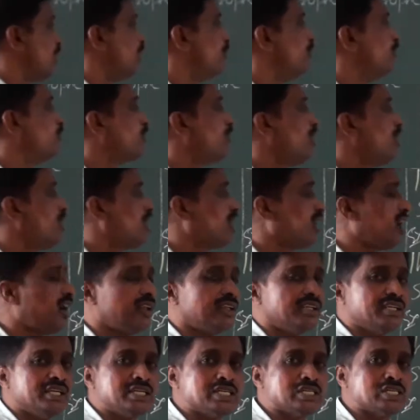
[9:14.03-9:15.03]
broke
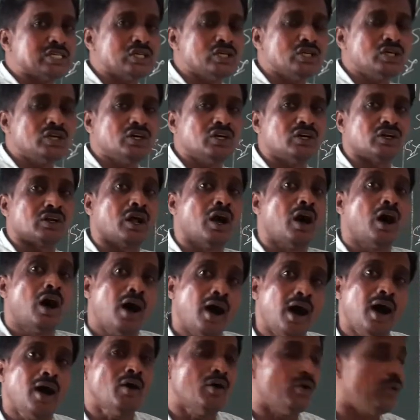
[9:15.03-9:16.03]
on the shore.
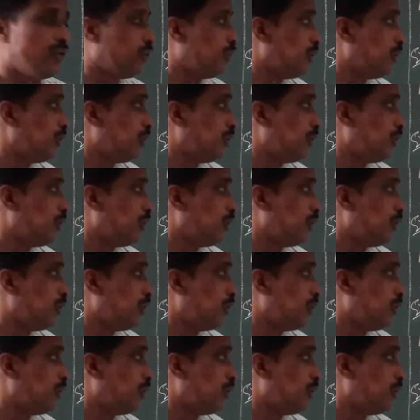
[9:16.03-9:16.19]
How?